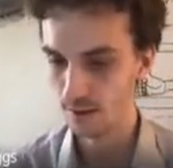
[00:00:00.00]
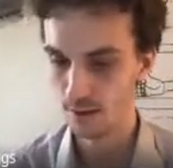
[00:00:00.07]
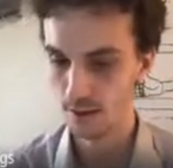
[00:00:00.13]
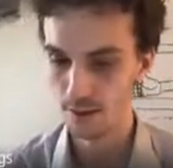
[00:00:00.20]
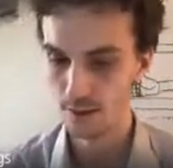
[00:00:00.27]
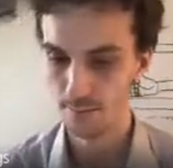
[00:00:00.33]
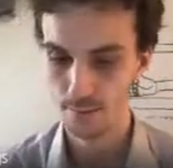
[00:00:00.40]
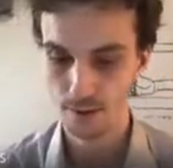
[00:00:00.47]

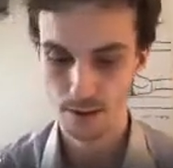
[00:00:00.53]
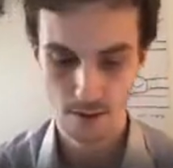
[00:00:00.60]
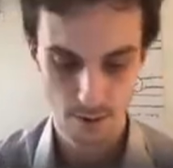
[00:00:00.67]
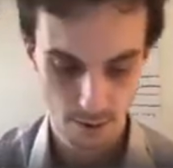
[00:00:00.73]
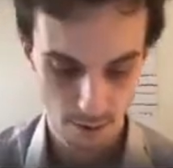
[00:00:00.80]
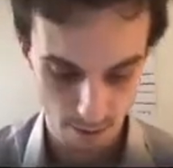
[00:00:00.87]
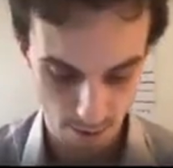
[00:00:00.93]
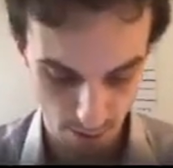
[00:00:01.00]
um,
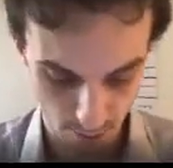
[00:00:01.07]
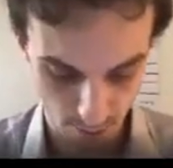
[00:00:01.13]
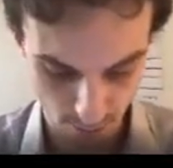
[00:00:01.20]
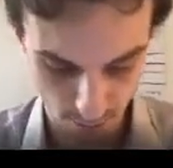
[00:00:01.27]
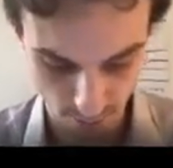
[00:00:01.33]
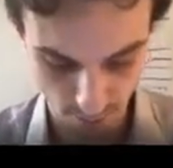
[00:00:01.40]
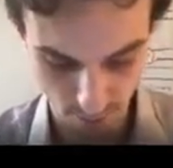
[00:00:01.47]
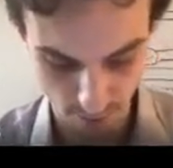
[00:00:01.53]
how are we
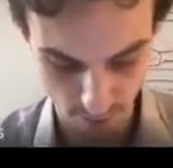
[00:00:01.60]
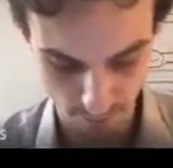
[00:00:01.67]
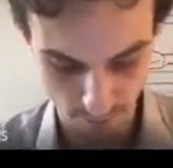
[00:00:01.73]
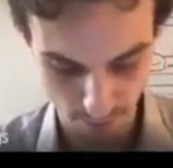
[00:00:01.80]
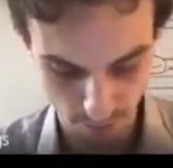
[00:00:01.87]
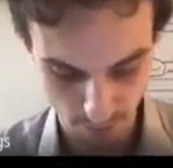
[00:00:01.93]
doing for time?